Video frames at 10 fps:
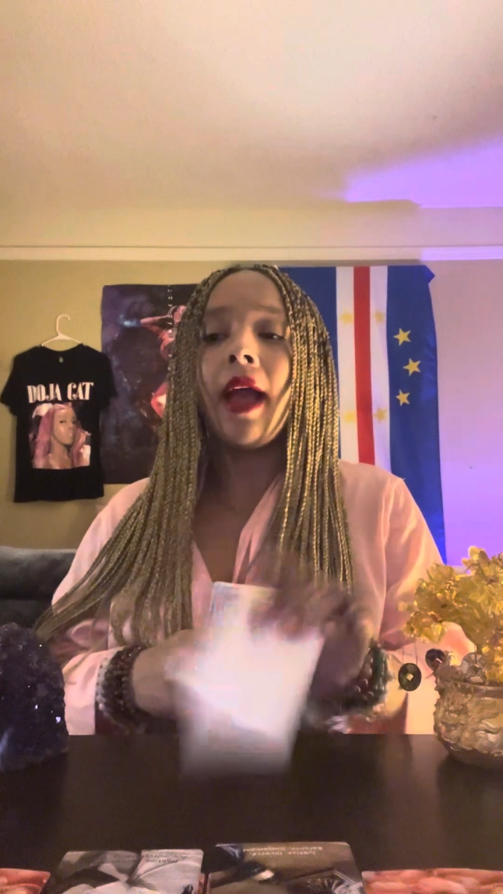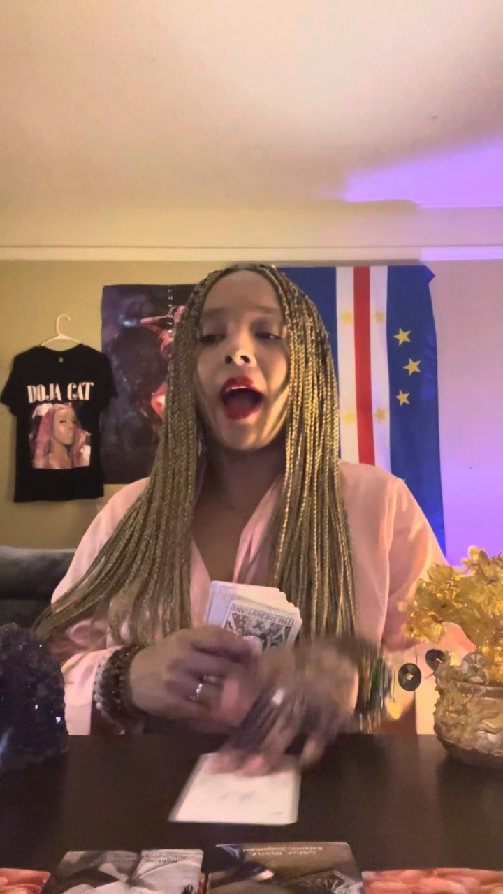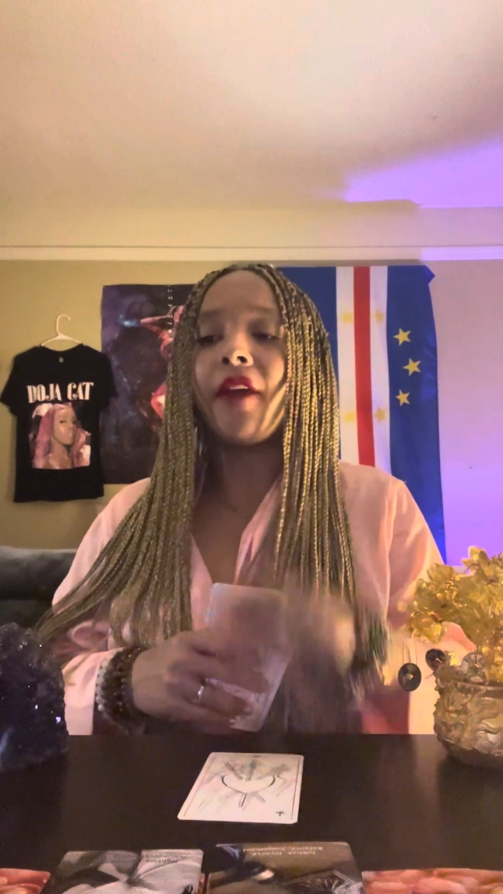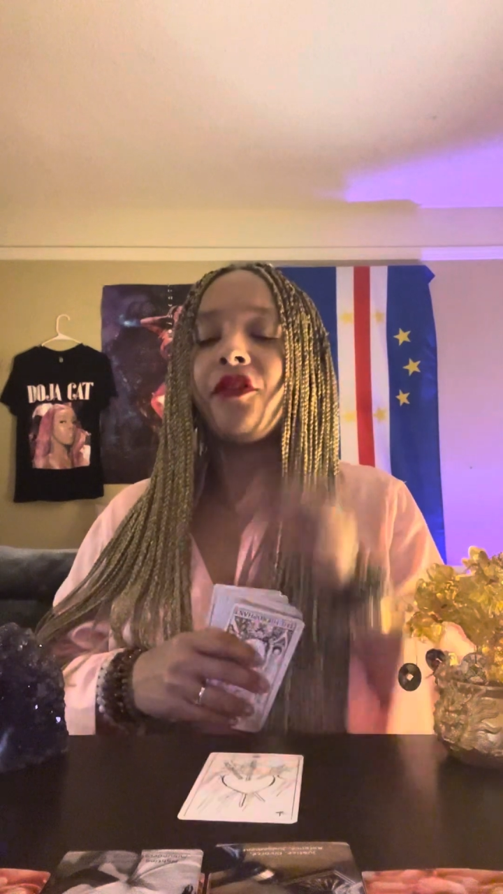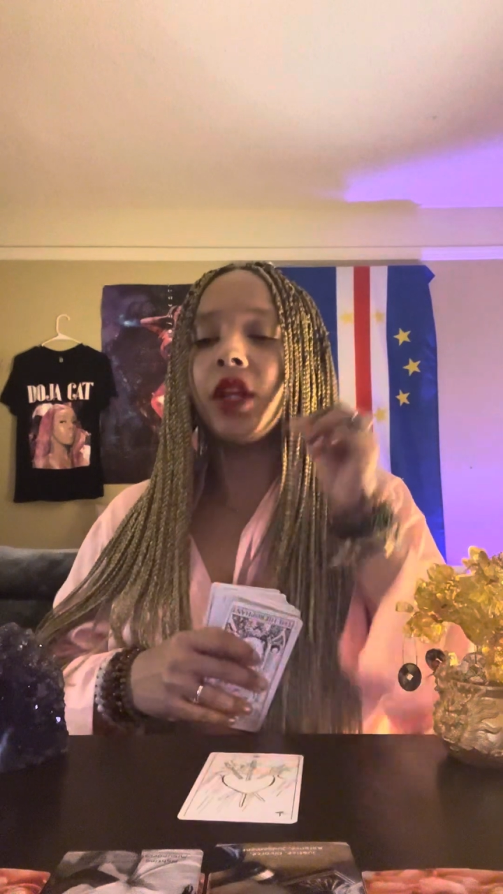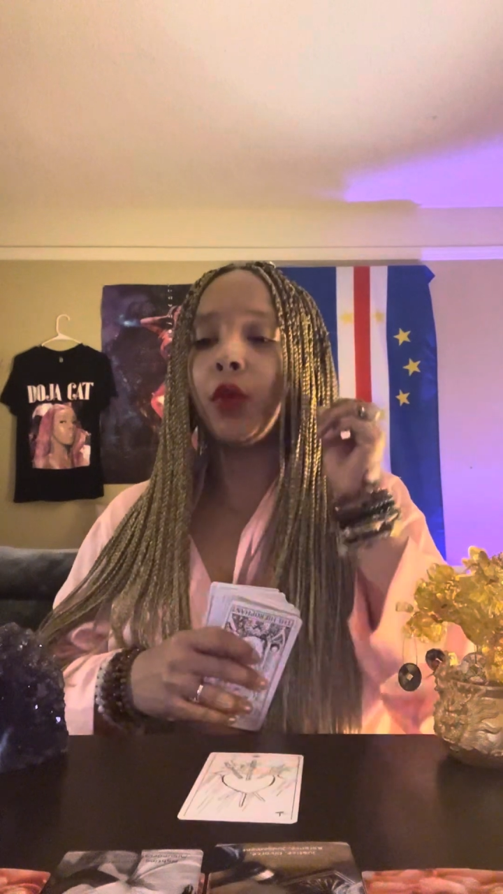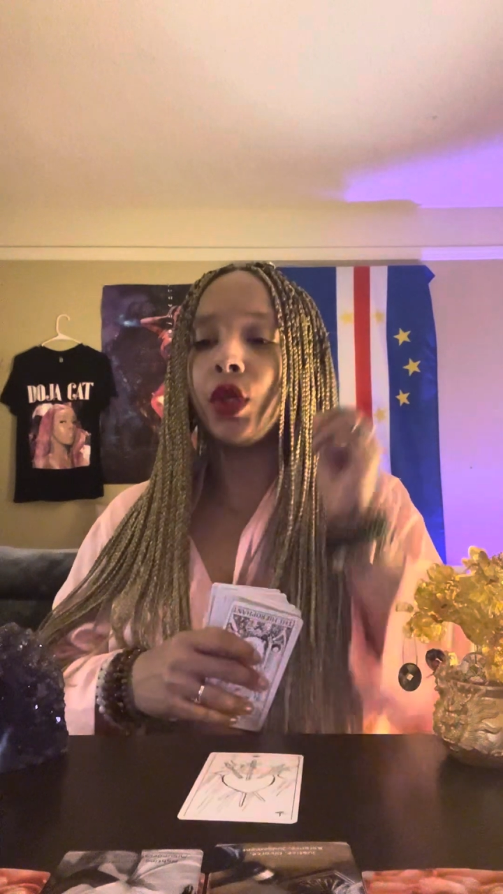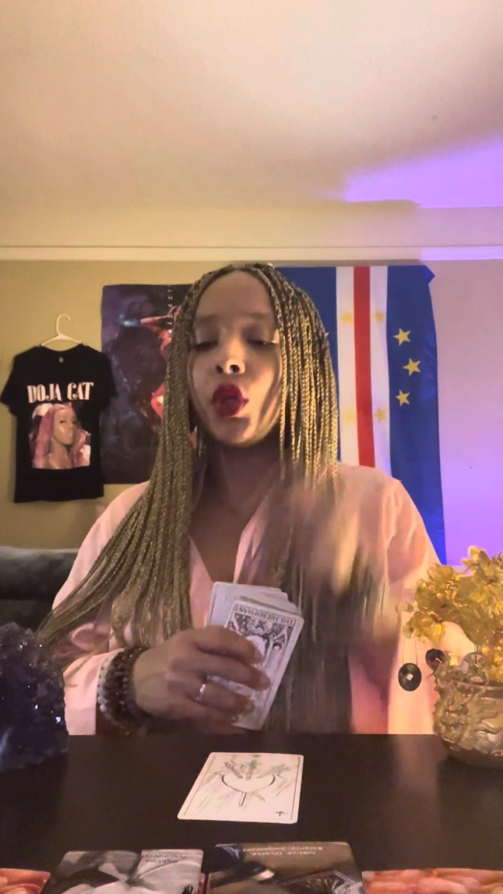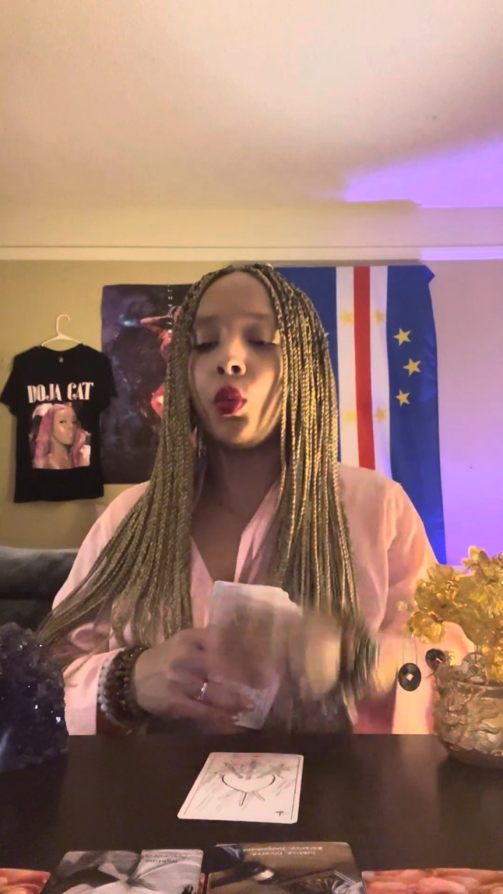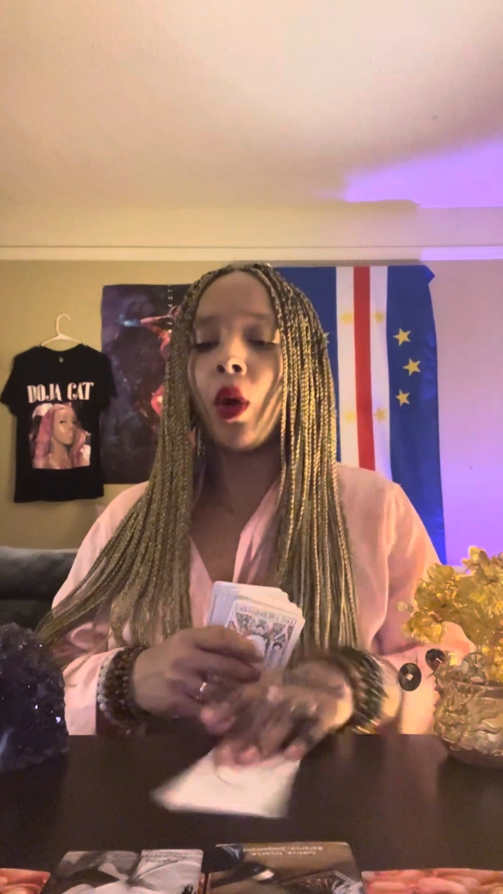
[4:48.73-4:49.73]
I feel like when
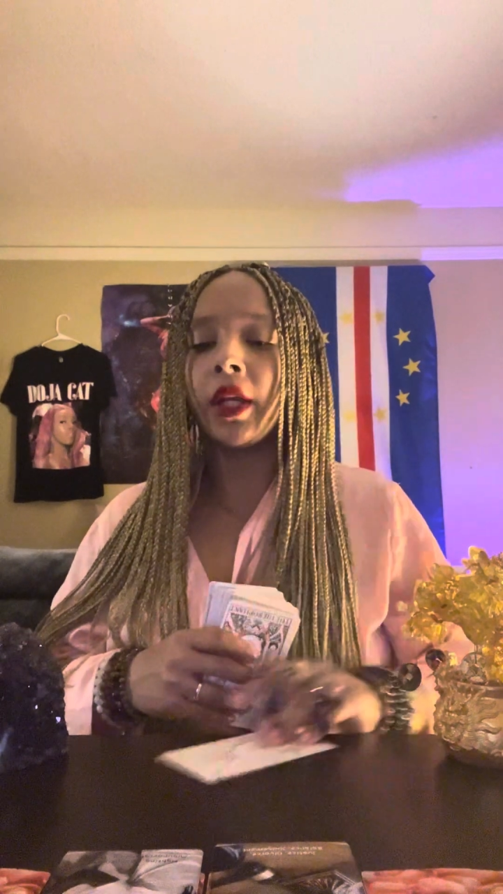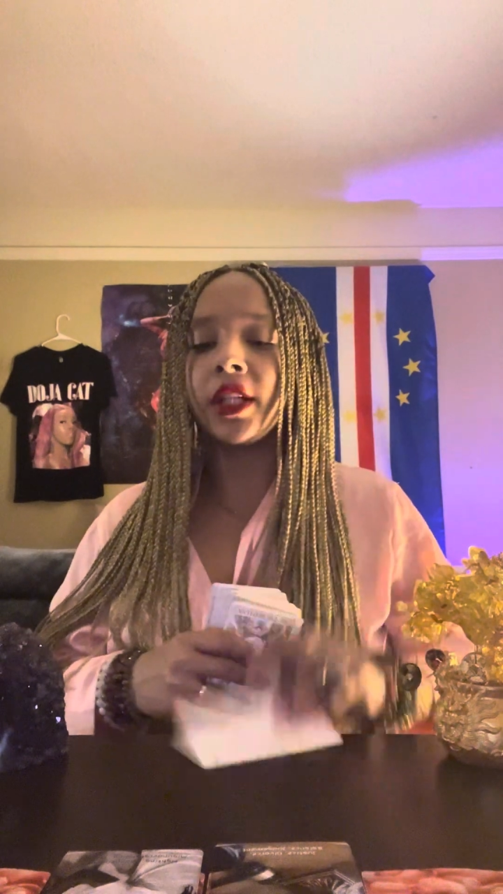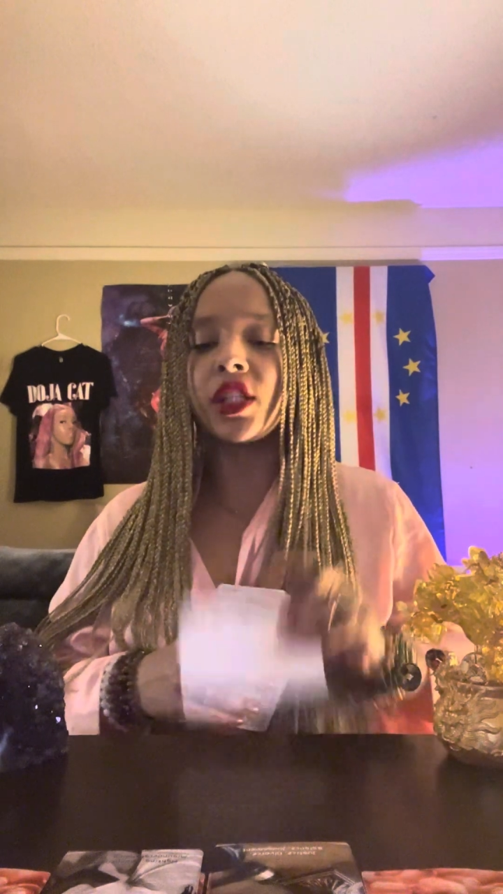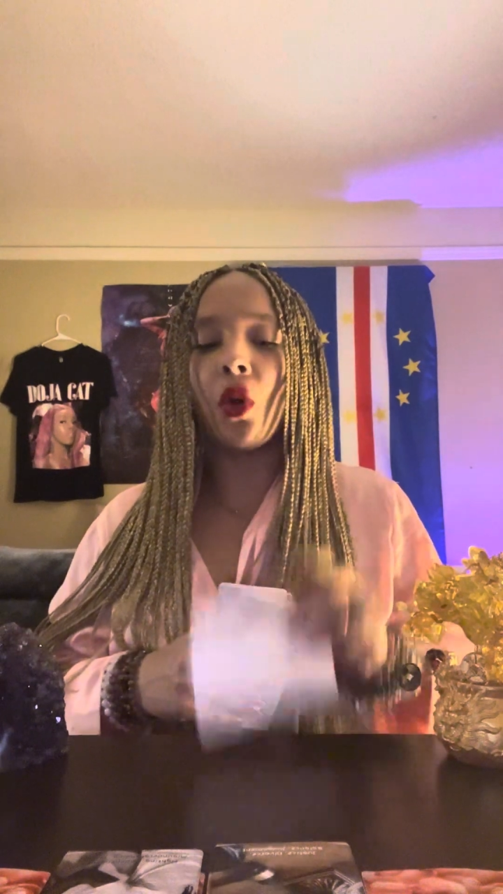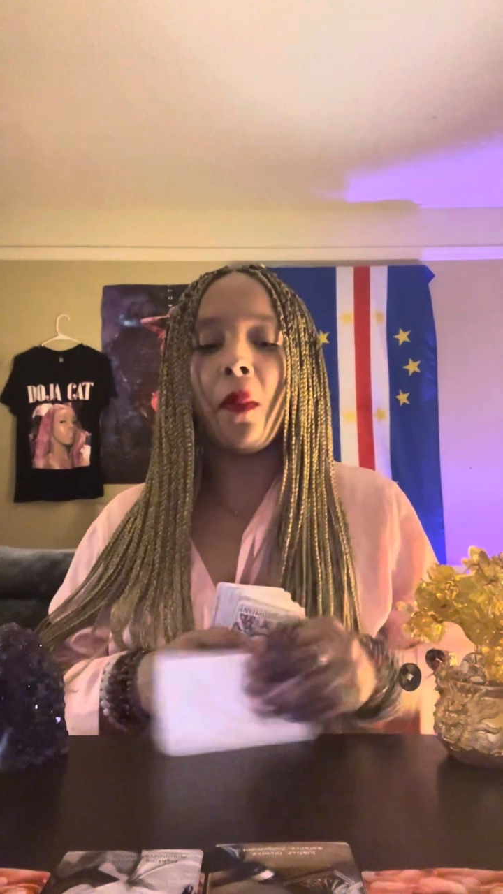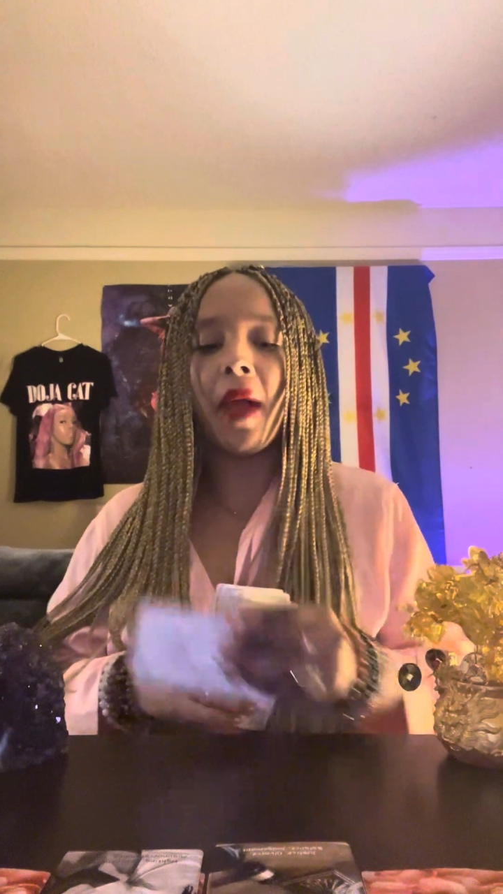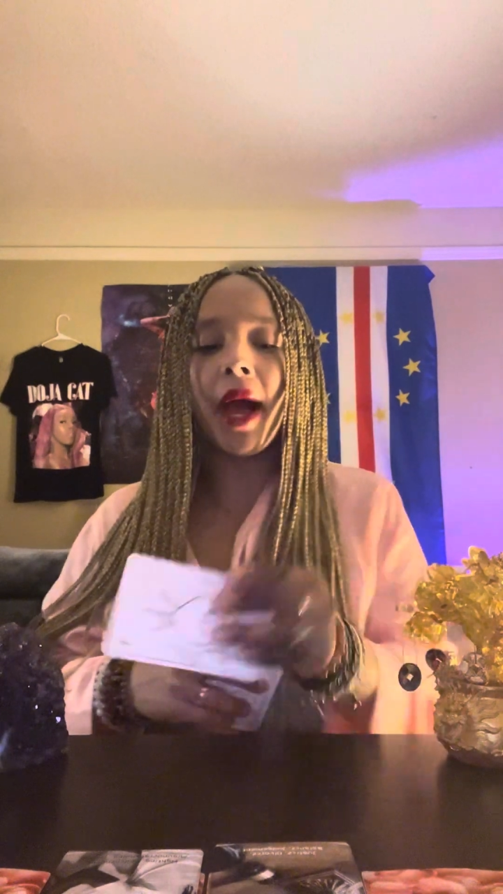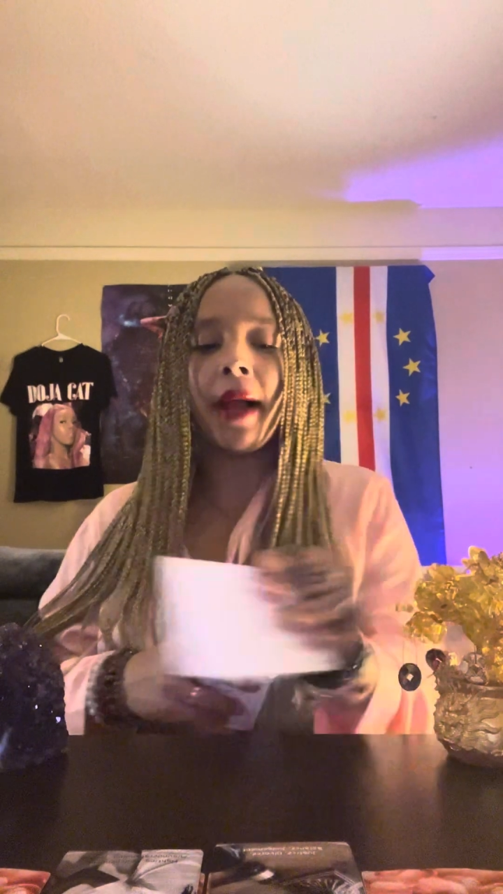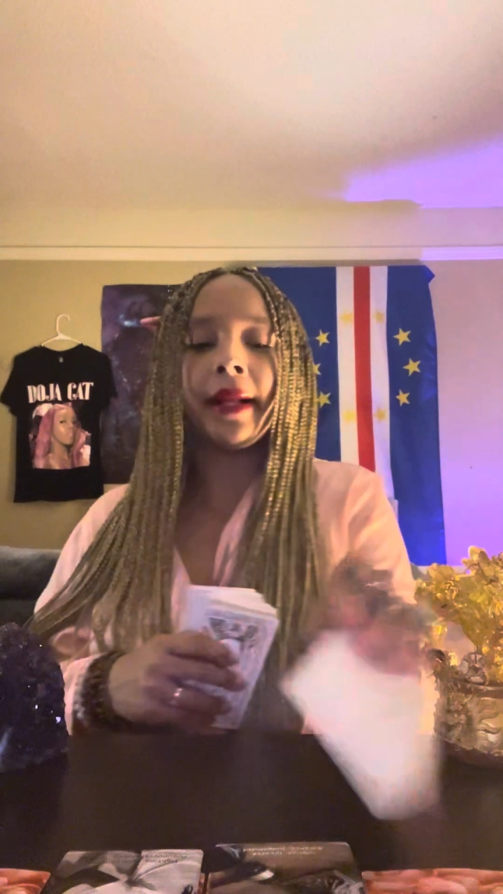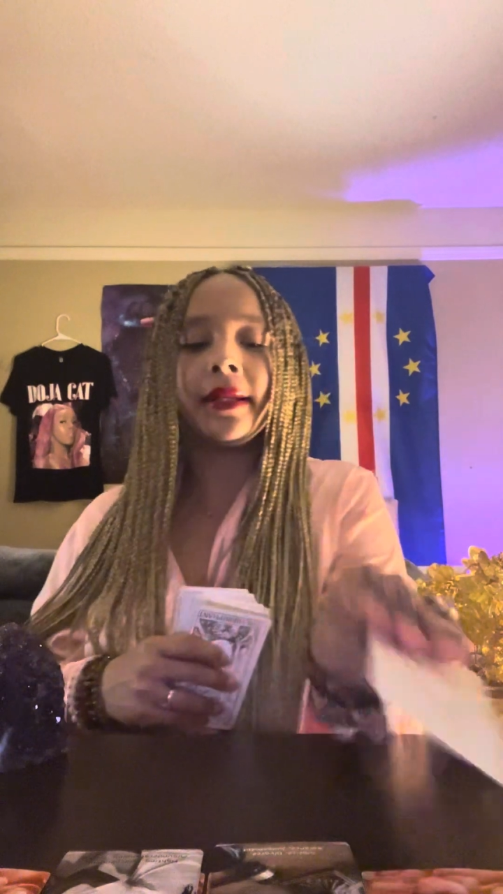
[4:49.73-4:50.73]
you want it so
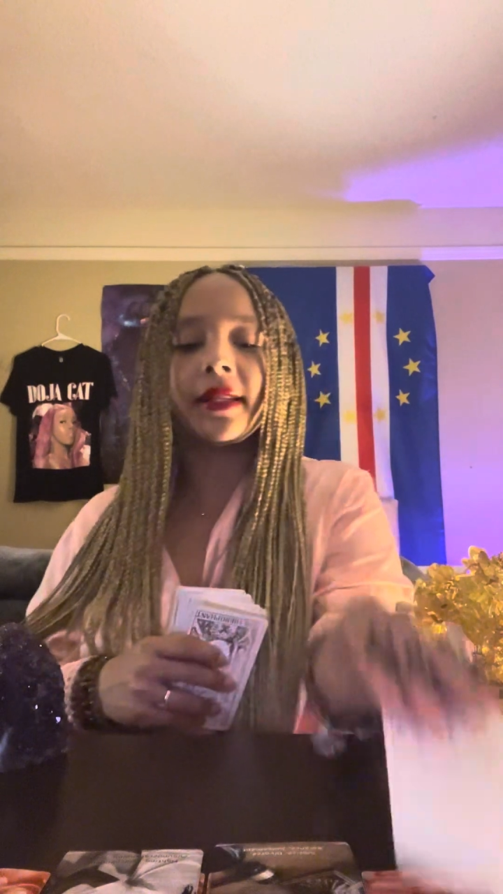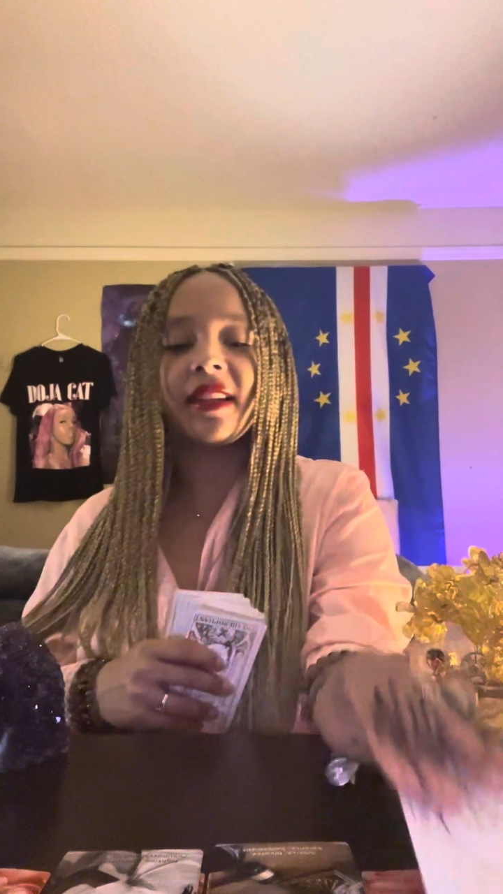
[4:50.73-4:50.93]
bad, it doesn't